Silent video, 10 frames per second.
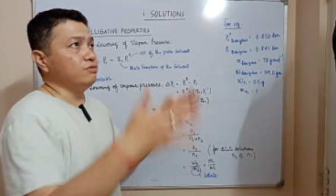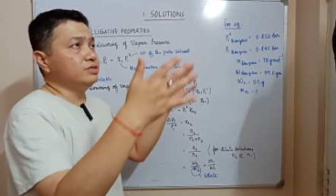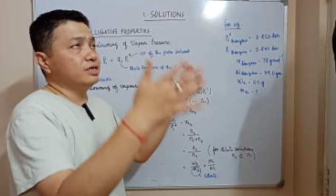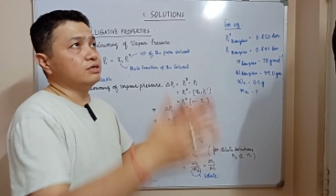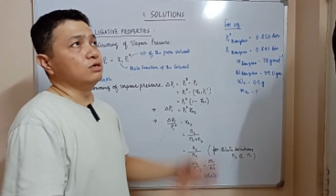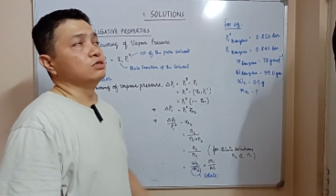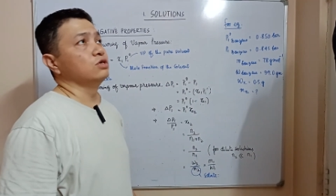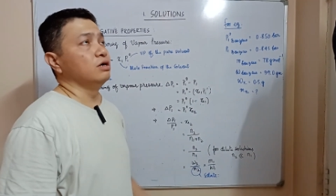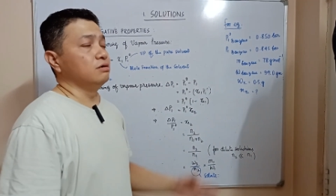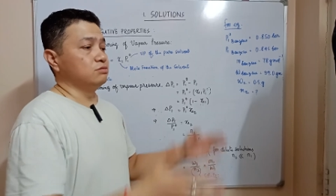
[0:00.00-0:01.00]
we will take
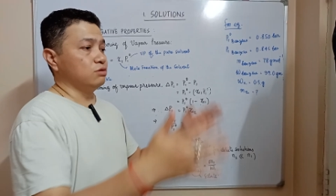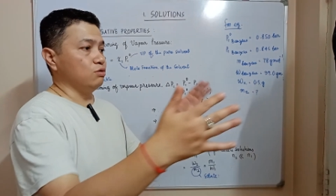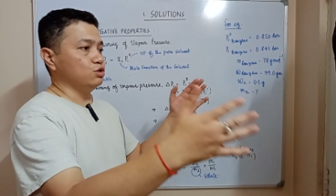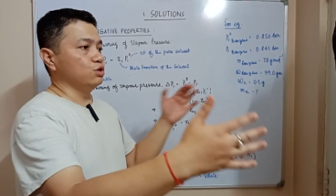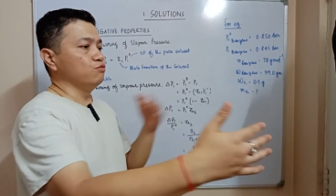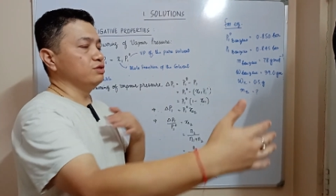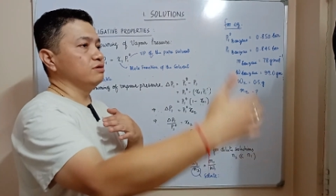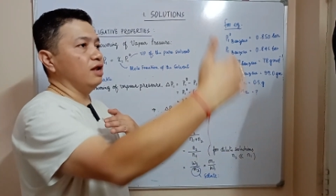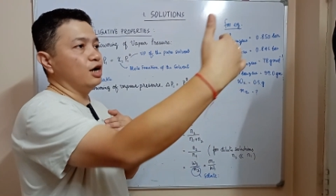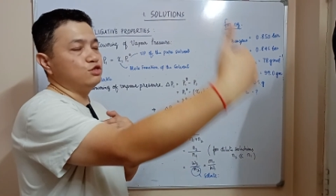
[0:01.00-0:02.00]
a solution
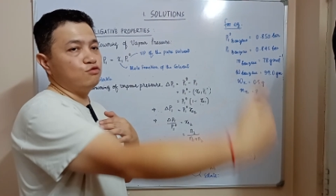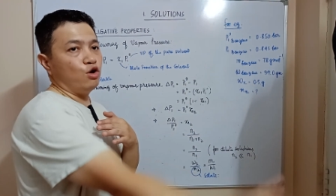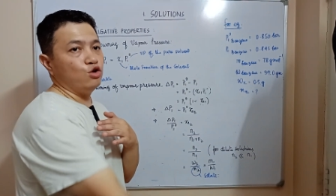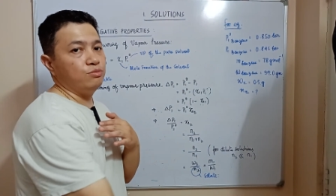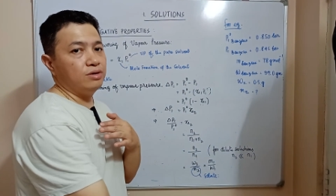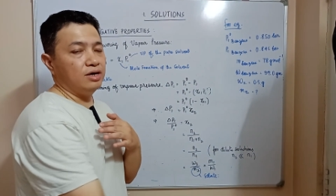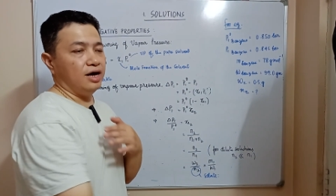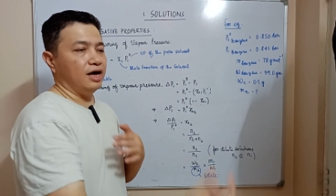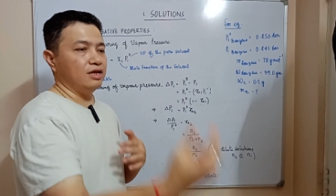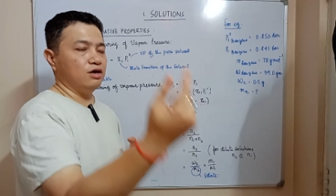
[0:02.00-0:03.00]
with a large volume
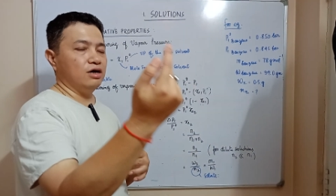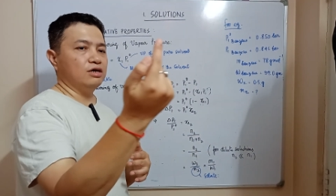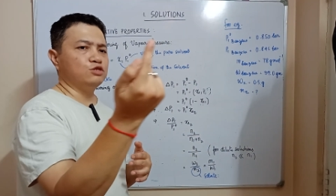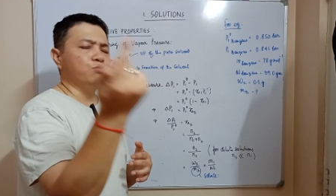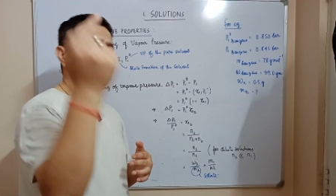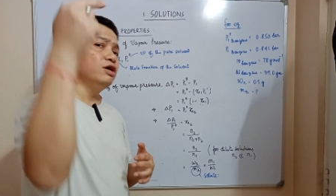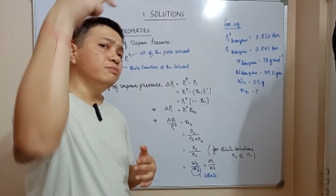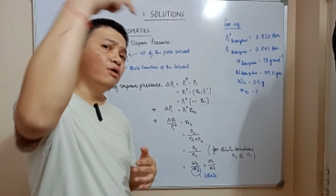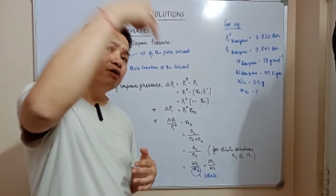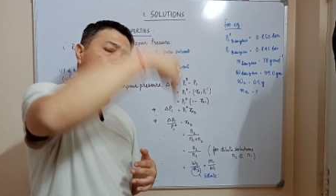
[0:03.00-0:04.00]
and a small
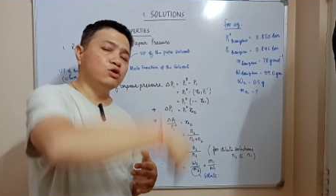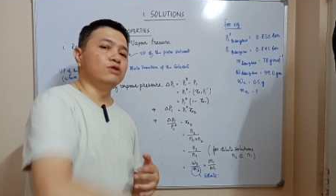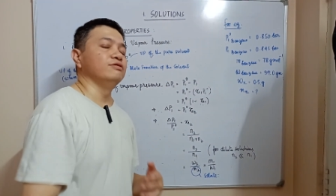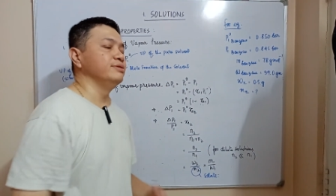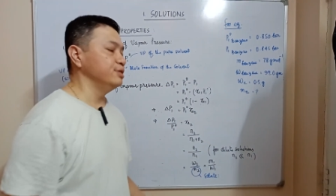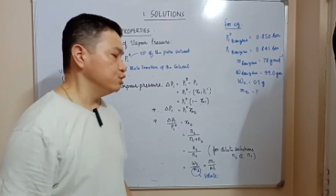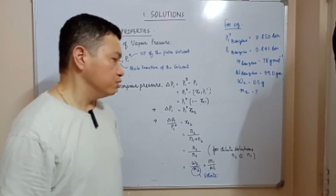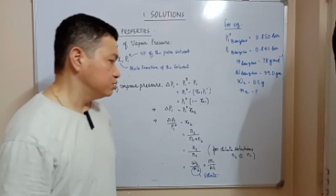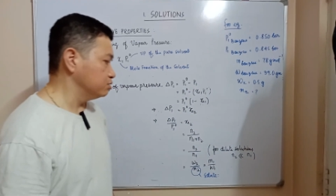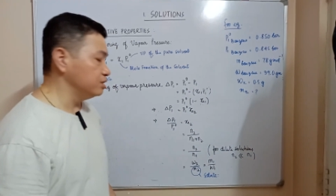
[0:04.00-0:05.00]
amount of solid to dissolve.